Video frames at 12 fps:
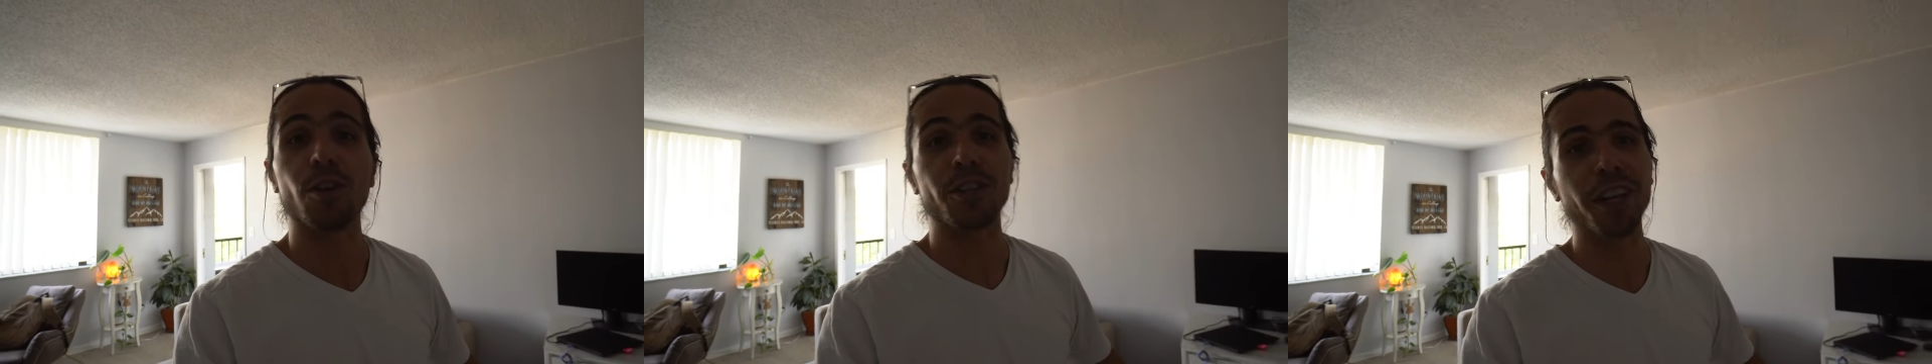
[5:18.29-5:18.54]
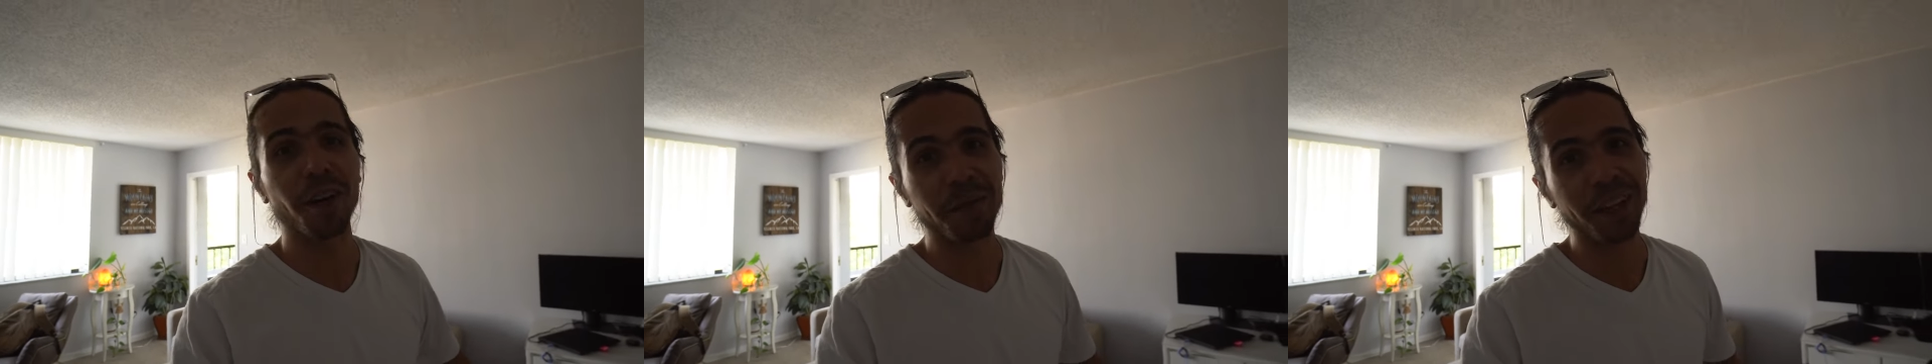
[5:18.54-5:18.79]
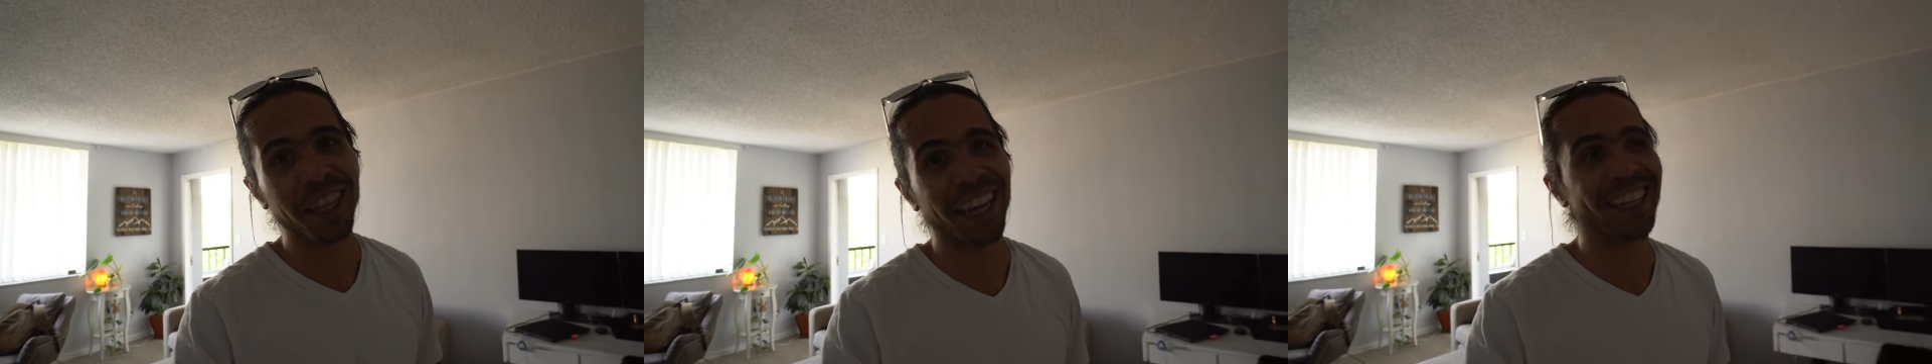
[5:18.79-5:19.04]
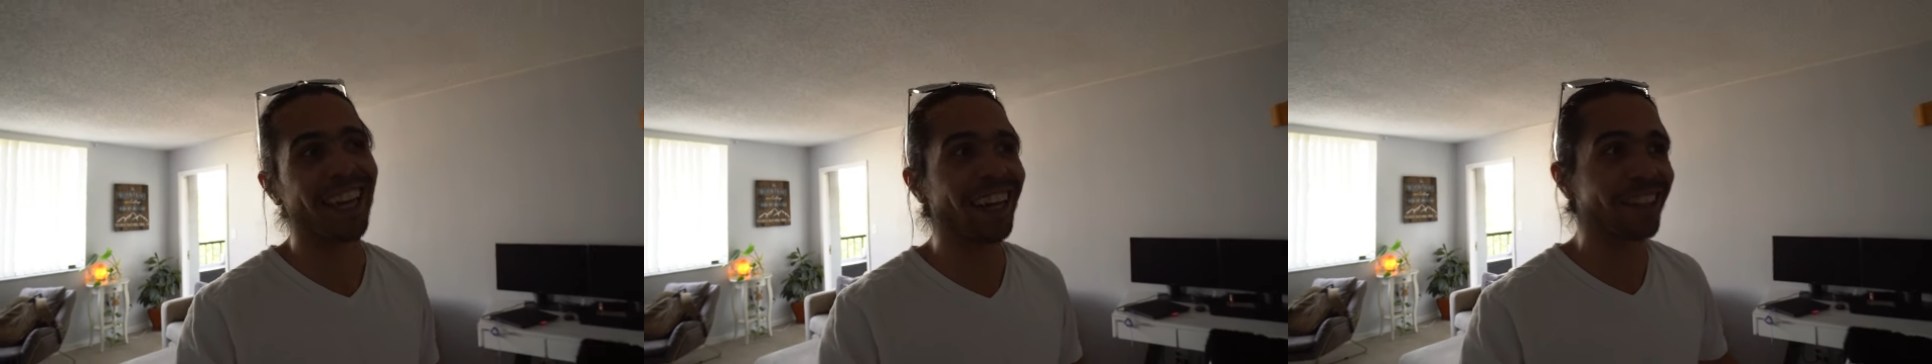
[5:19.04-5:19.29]
or something
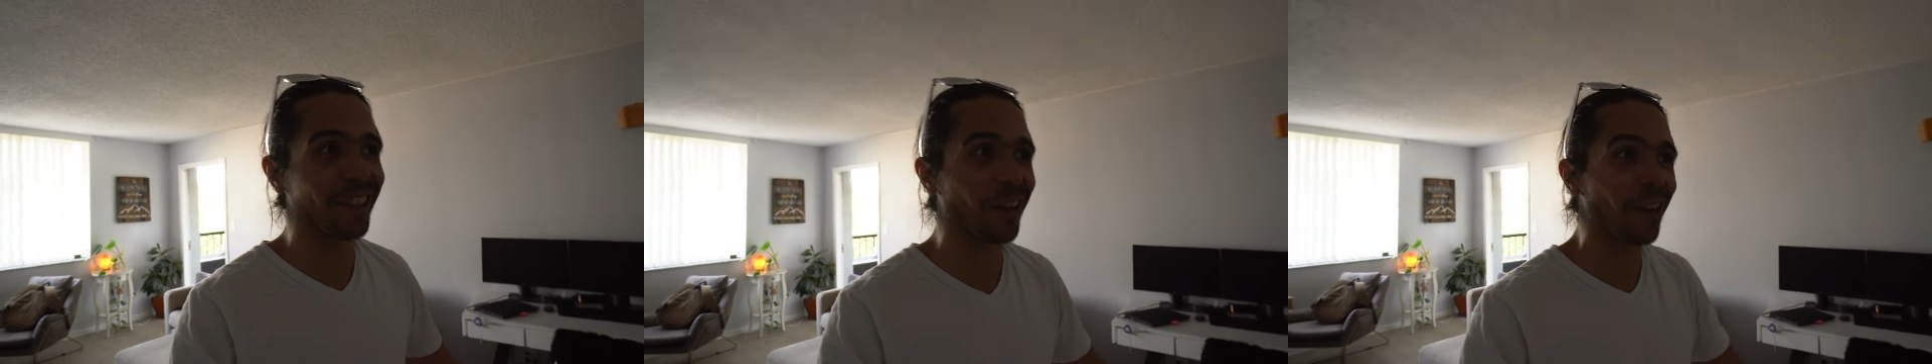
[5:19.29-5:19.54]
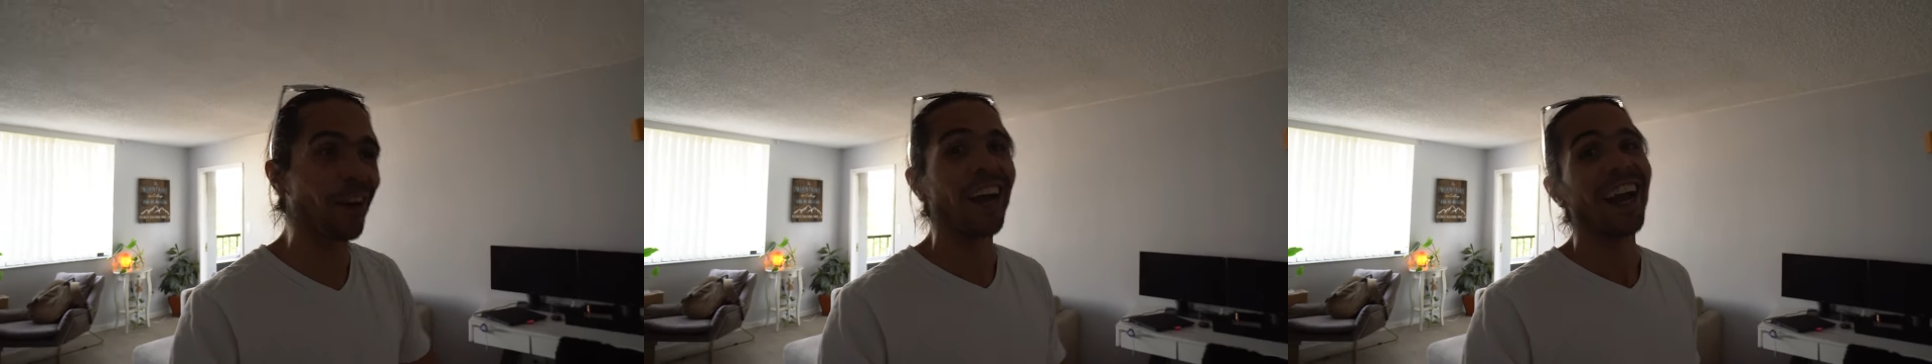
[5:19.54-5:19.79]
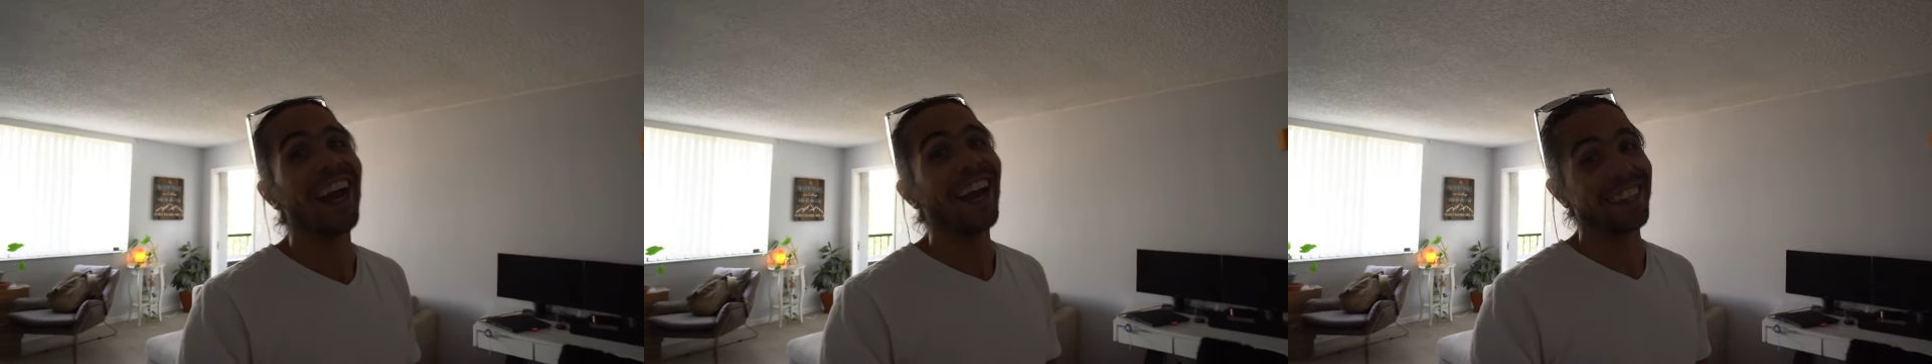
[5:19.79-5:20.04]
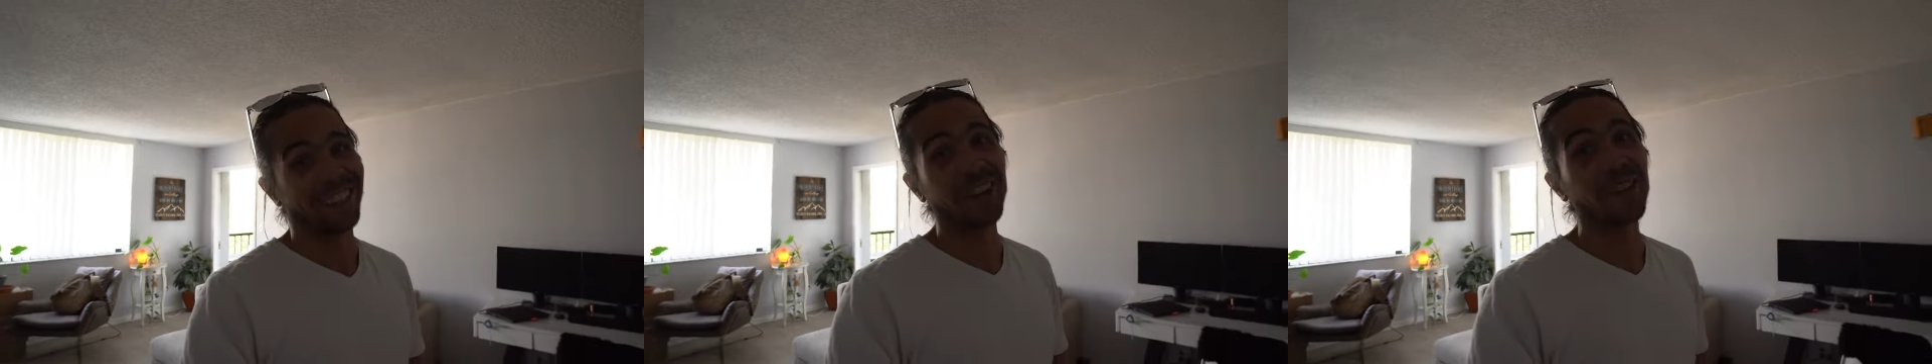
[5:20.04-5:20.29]
like that. So
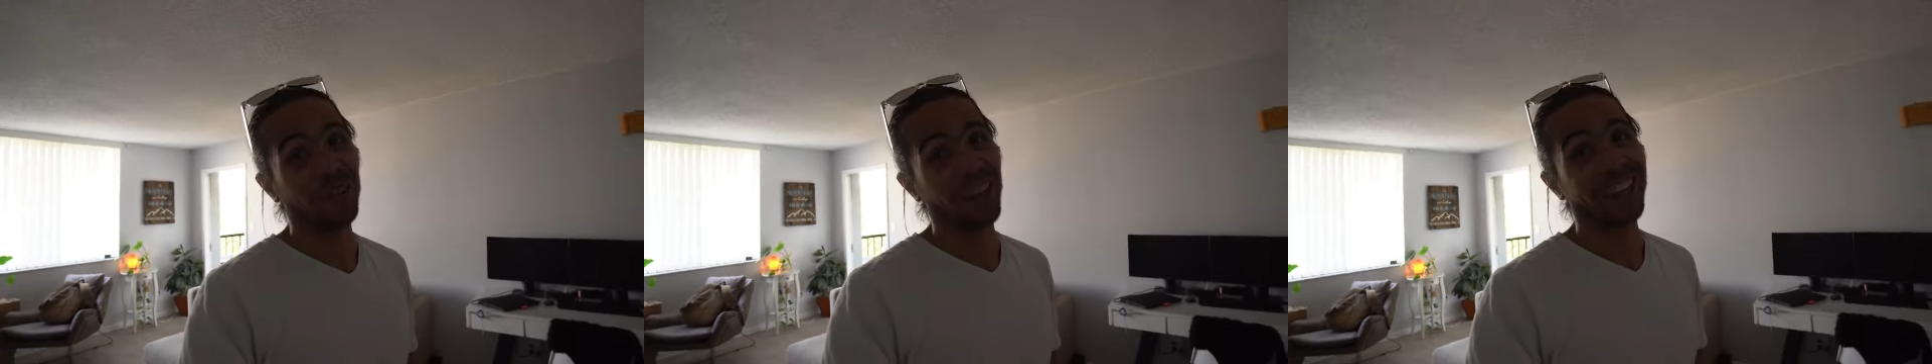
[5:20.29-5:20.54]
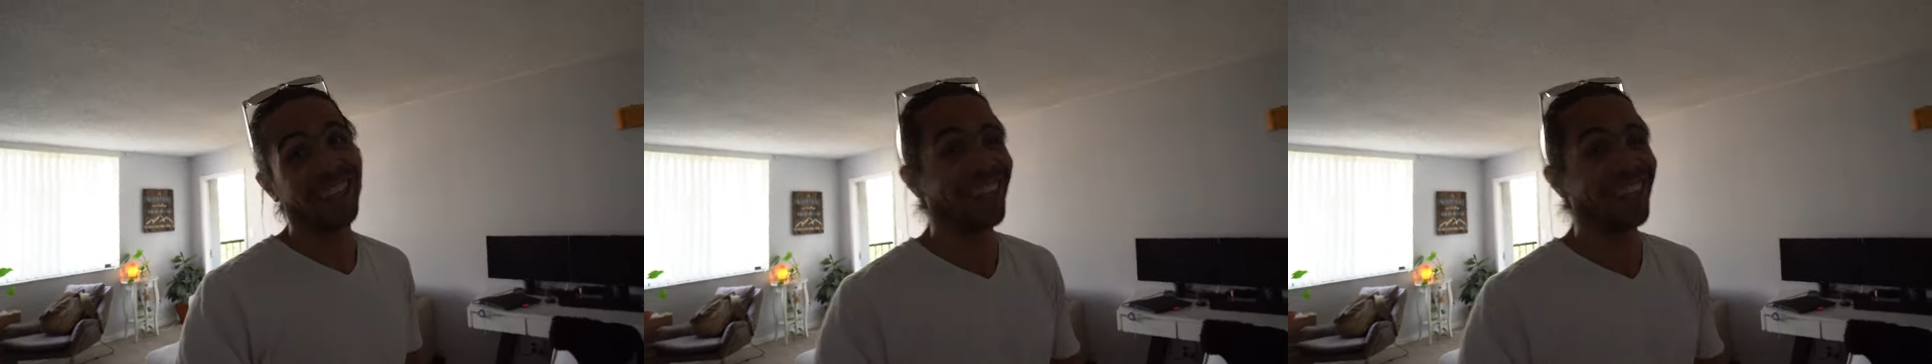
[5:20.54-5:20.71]
it's gonna be fun.